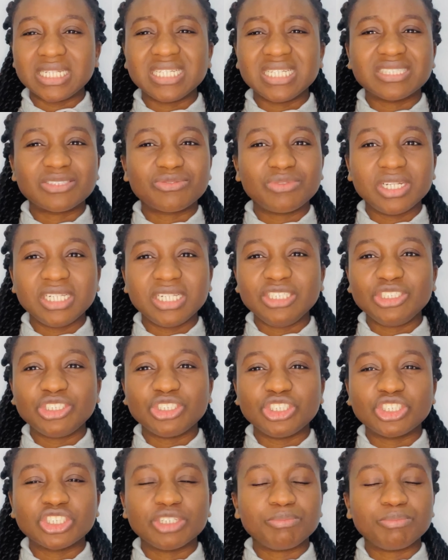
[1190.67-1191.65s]
His
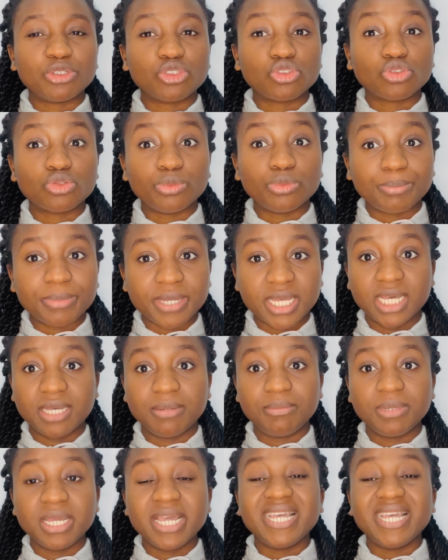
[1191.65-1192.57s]
relationship is superb.